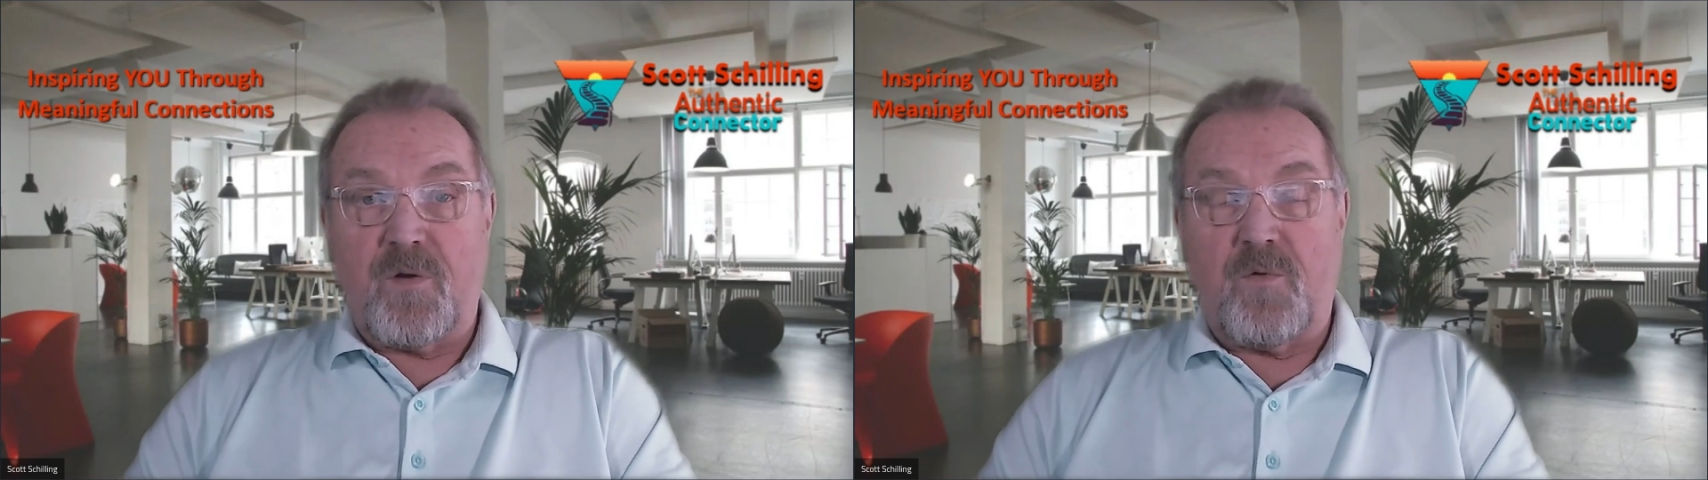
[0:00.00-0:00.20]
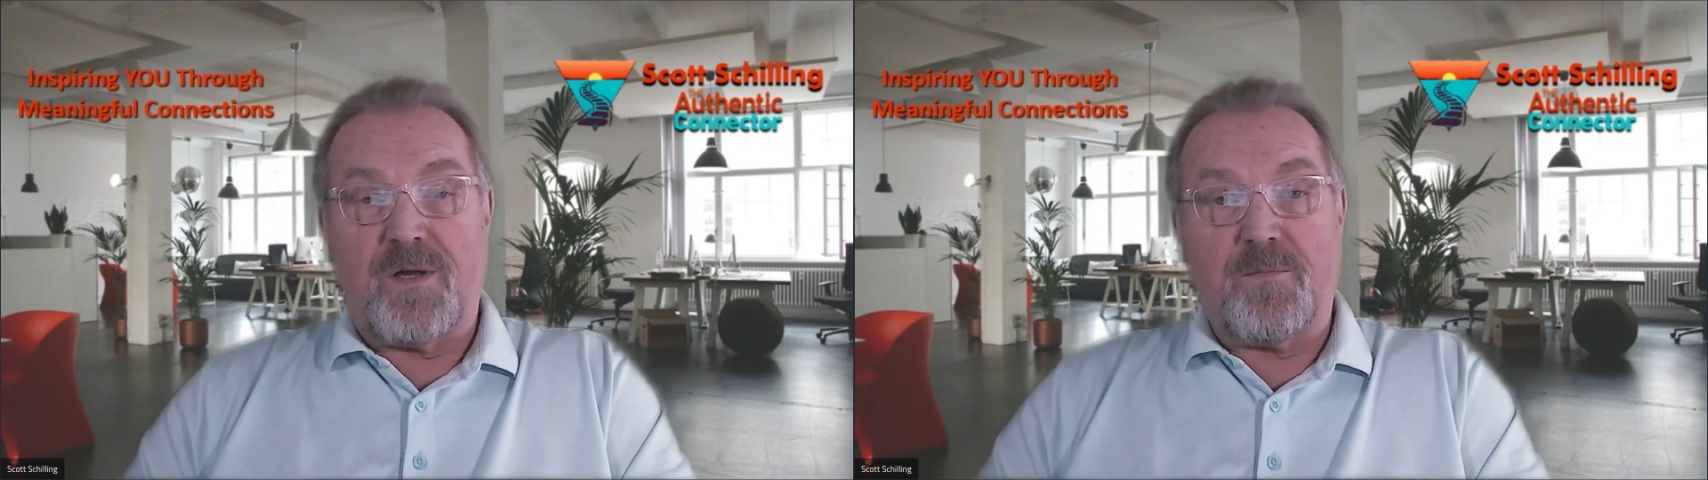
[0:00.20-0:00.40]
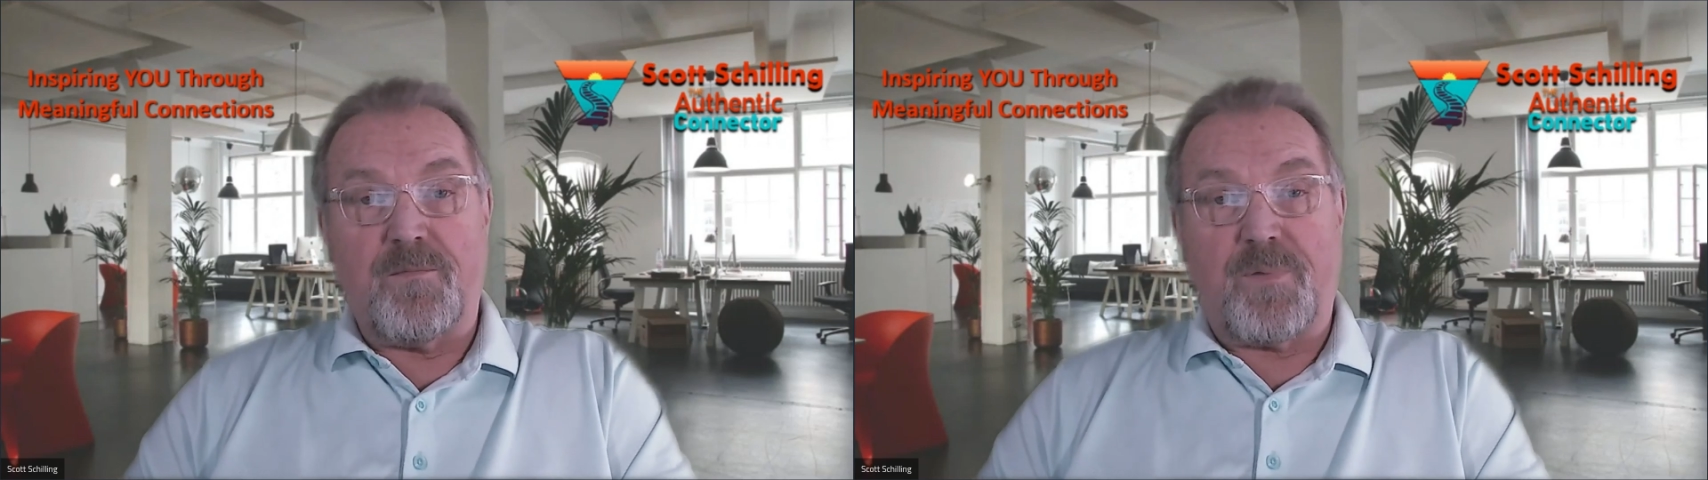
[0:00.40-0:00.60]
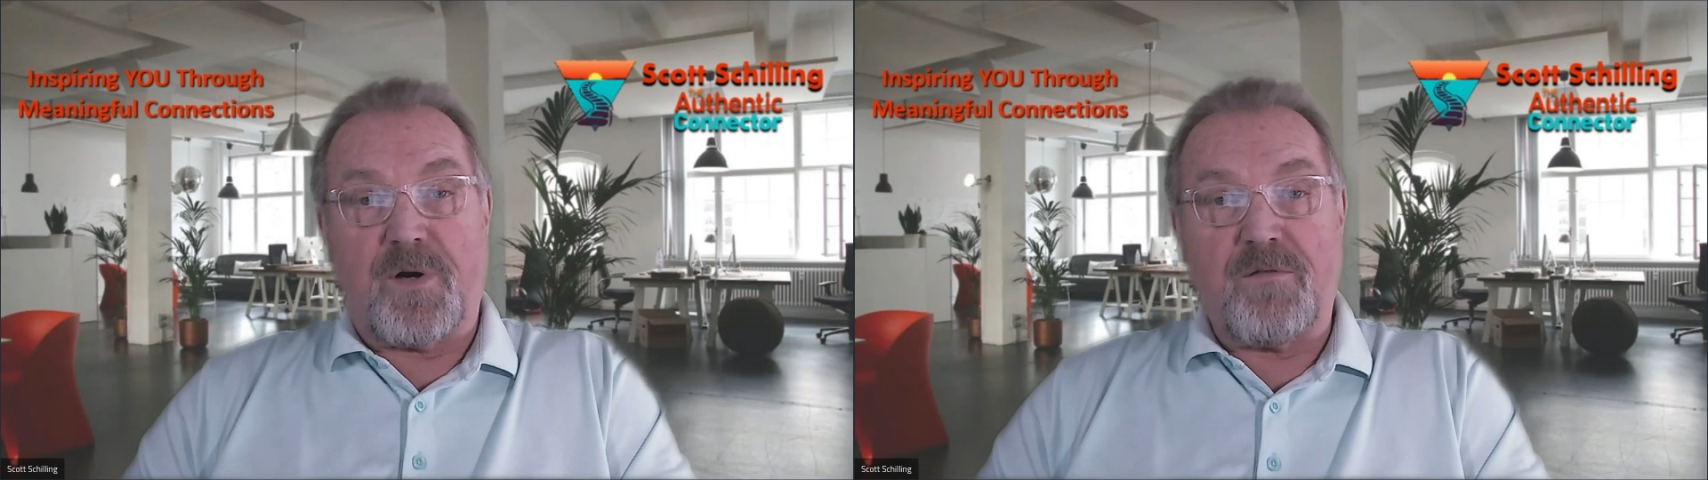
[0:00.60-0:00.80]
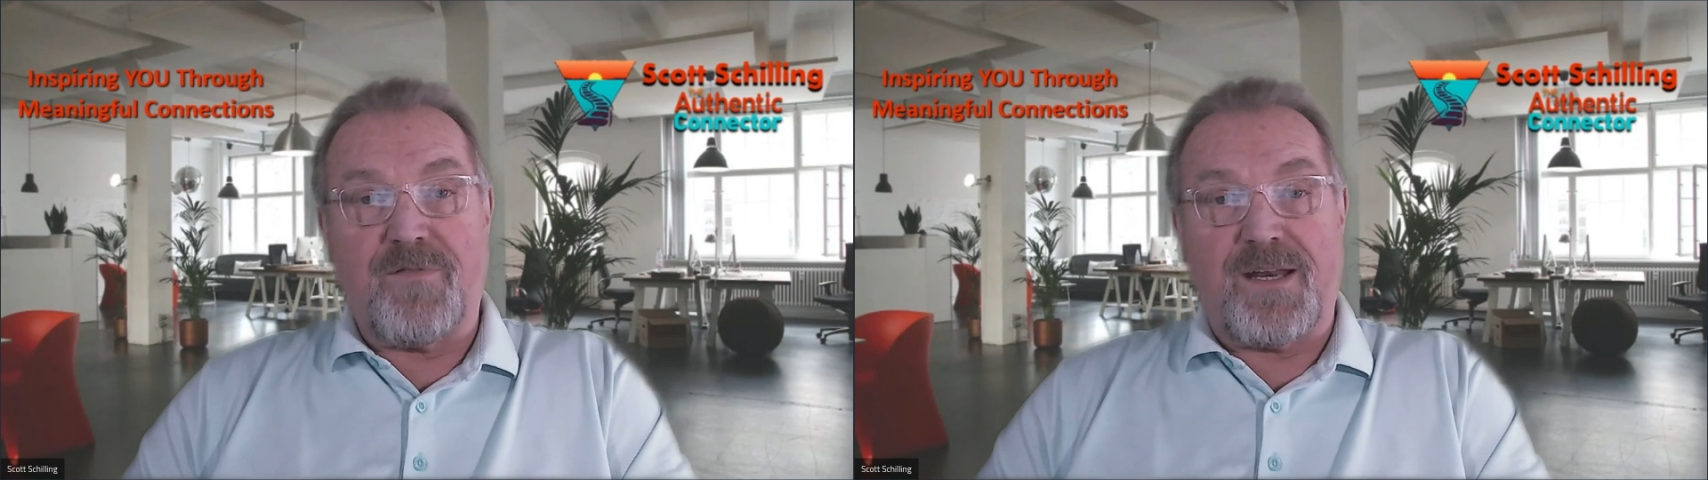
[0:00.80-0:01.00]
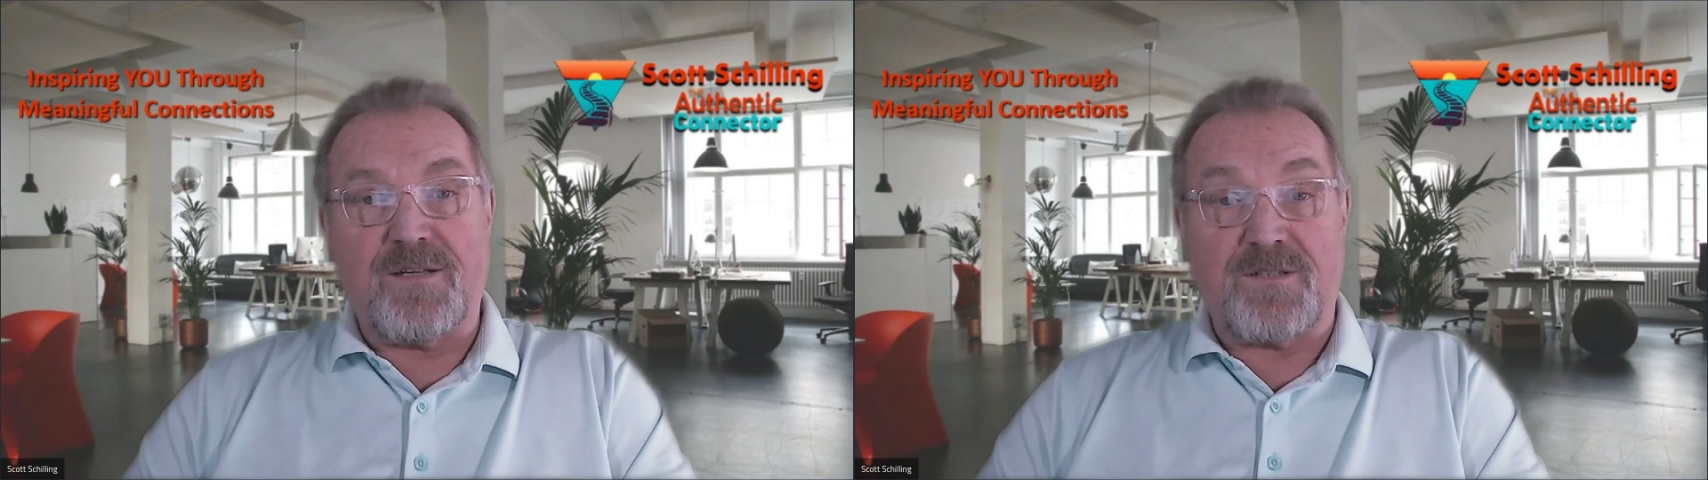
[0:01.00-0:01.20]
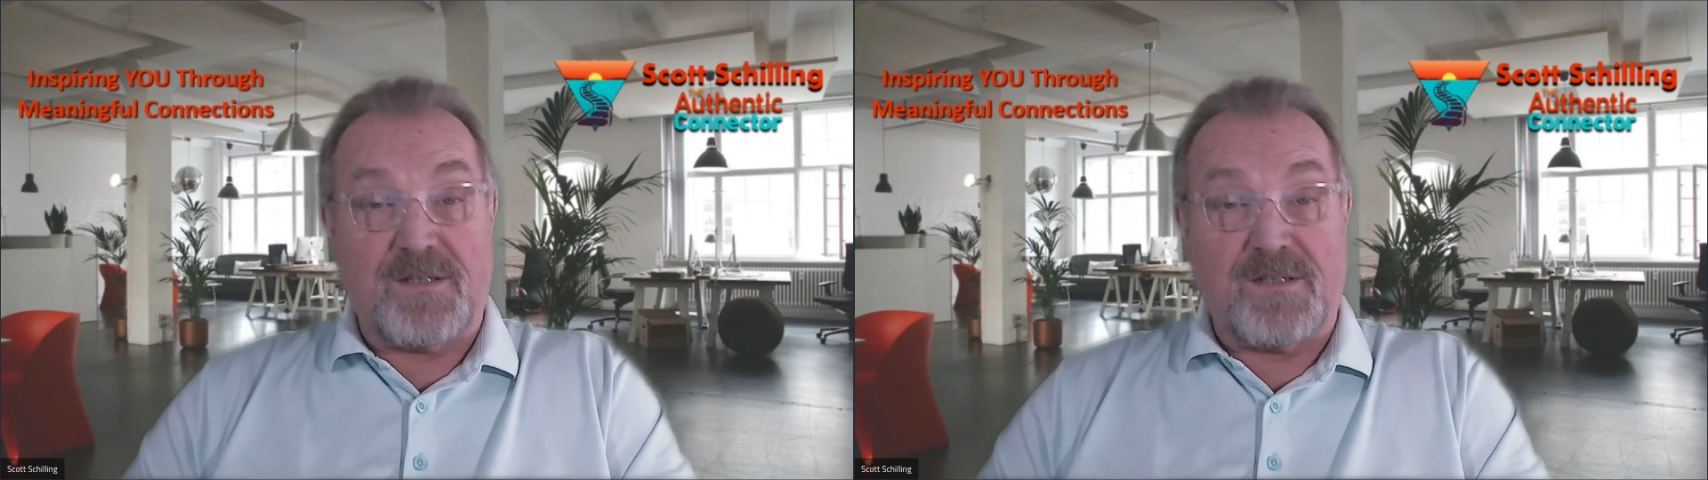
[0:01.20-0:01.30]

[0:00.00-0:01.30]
Well, part of that is